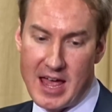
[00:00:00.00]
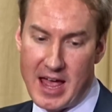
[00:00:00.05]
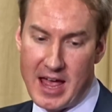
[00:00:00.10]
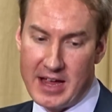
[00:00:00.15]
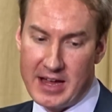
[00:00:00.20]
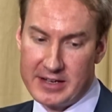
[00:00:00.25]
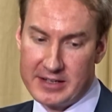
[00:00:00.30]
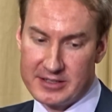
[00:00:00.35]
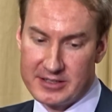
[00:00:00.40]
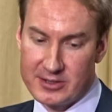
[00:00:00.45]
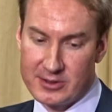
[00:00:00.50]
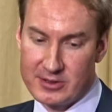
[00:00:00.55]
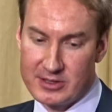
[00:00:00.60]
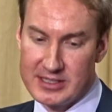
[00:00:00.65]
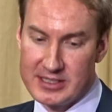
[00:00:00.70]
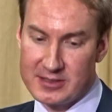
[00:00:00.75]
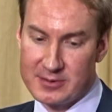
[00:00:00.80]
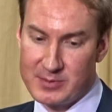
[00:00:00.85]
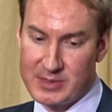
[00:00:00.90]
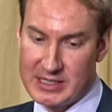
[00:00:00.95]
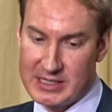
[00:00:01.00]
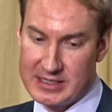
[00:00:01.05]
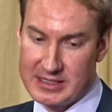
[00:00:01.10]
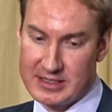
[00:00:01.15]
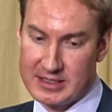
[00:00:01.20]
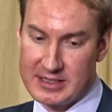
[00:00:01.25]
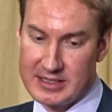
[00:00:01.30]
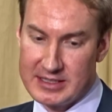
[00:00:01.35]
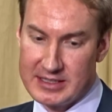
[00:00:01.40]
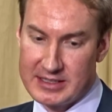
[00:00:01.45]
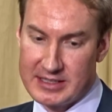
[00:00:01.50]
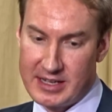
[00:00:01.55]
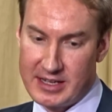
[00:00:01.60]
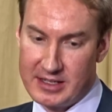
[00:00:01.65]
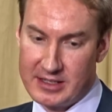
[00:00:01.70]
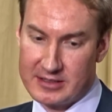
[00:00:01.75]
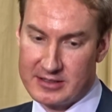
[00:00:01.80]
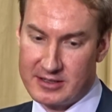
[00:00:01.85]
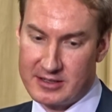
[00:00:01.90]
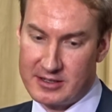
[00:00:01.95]
And so this means these
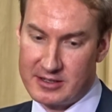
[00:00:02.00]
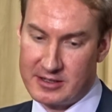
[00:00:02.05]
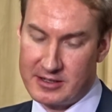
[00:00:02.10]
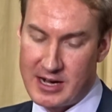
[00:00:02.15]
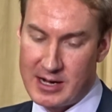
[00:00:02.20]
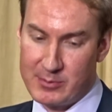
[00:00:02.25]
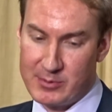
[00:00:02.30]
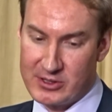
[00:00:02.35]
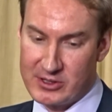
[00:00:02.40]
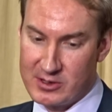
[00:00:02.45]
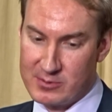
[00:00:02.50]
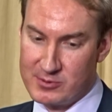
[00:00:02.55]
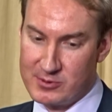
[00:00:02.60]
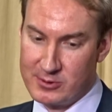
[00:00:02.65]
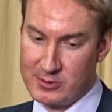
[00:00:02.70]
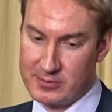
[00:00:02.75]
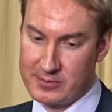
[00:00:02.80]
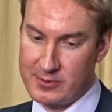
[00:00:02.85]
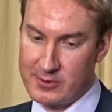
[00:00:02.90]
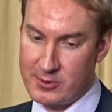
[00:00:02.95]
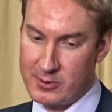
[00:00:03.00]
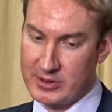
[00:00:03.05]
cells are applicable for